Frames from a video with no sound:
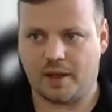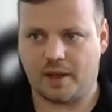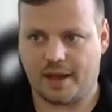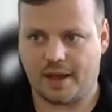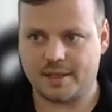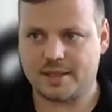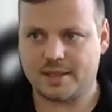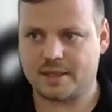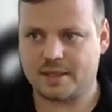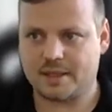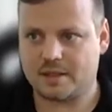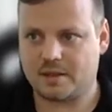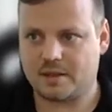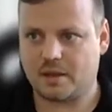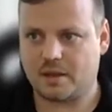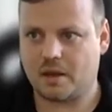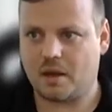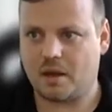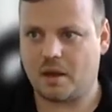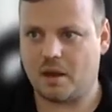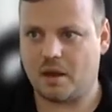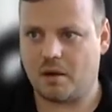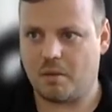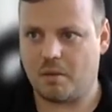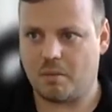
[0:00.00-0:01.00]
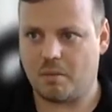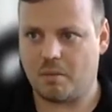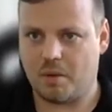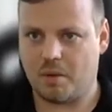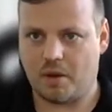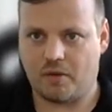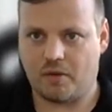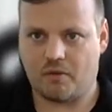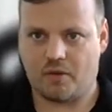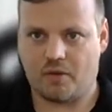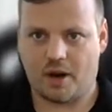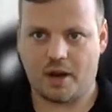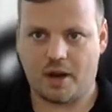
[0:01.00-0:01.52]
the rest of
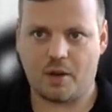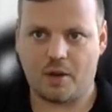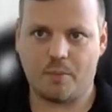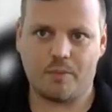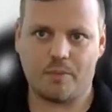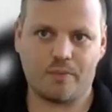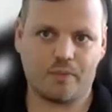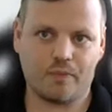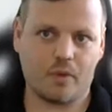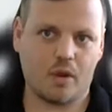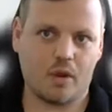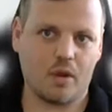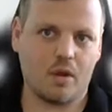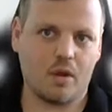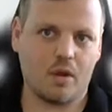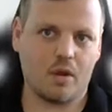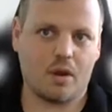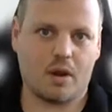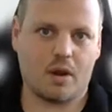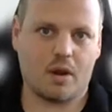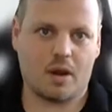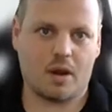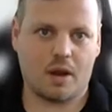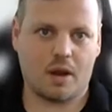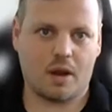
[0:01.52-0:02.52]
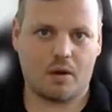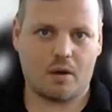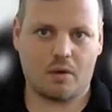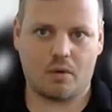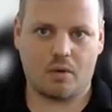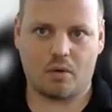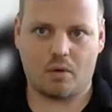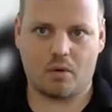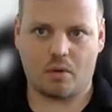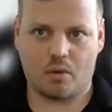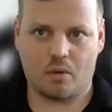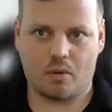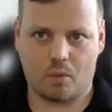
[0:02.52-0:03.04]
the file.
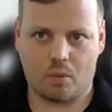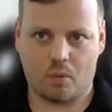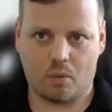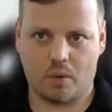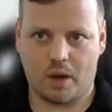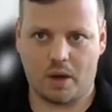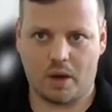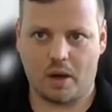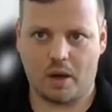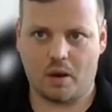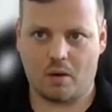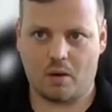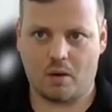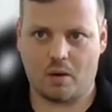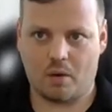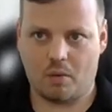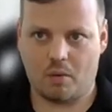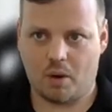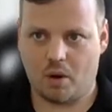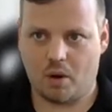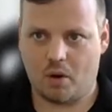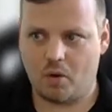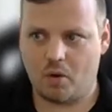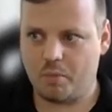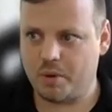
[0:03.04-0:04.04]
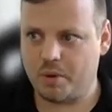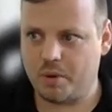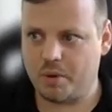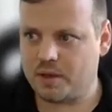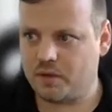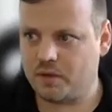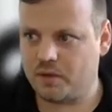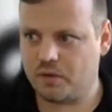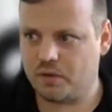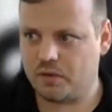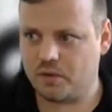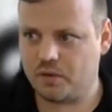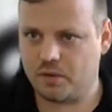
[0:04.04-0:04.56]
We open
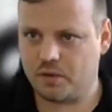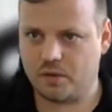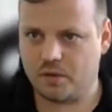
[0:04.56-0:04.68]
it.